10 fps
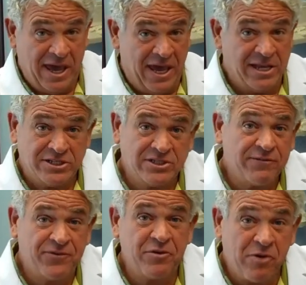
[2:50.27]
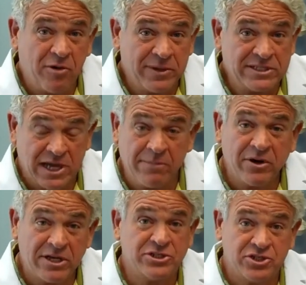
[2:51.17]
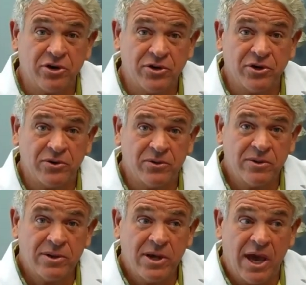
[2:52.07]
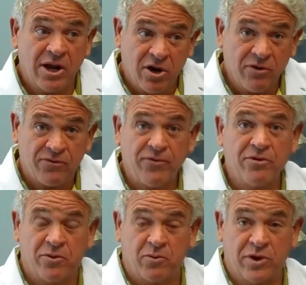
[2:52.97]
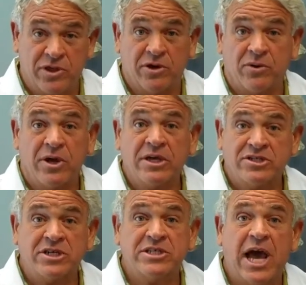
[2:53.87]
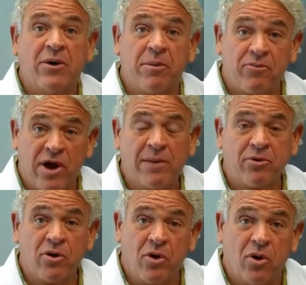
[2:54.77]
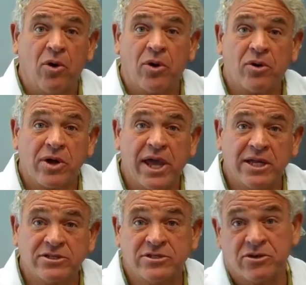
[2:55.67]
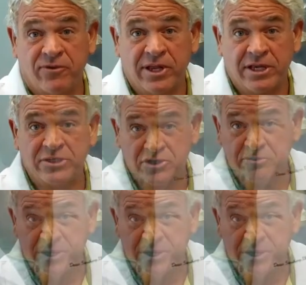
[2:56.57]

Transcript: And in just a few moments, I'm going to show you and go through with you just how a proper oral cancer screening should